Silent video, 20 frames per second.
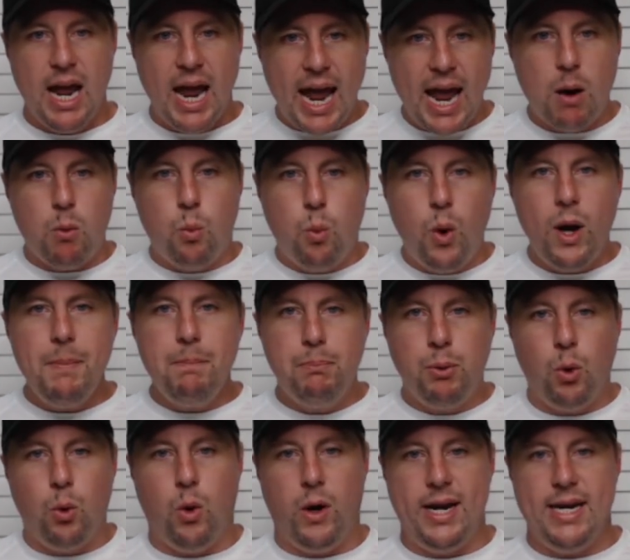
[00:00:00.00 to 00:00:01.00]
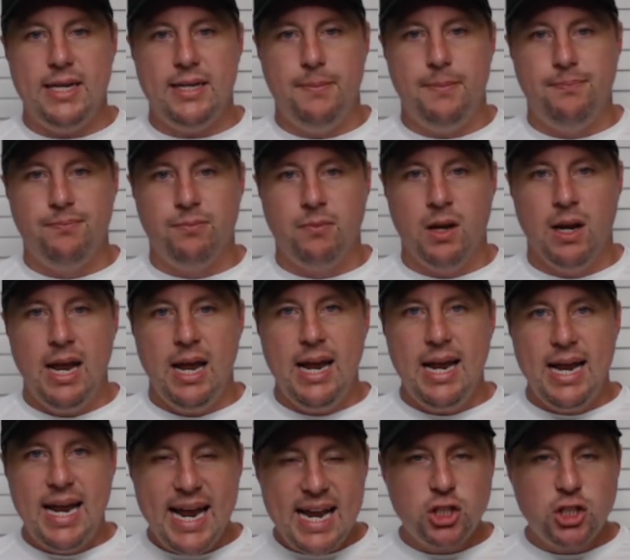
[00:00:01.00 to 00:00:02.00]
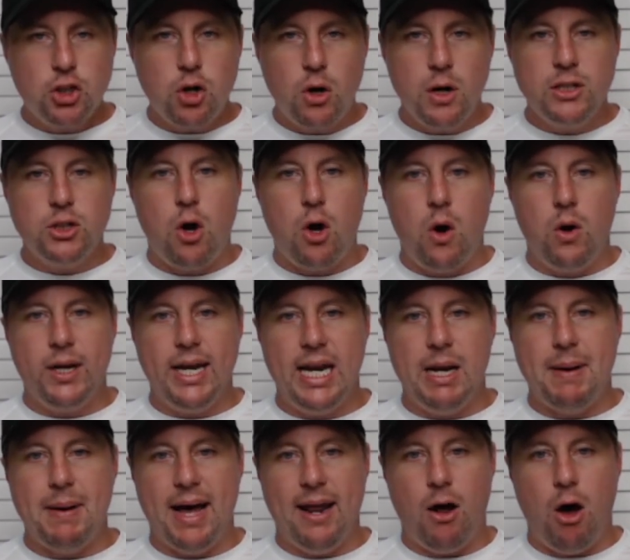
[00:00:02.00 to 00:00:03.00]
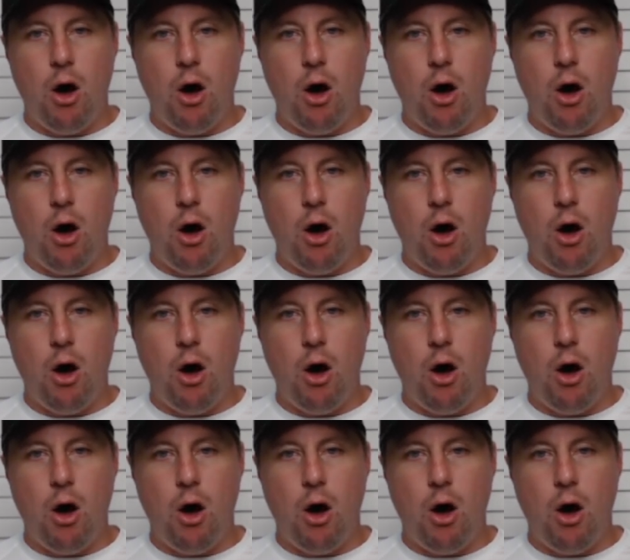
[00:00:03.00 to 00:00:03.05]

At one point, he started talking about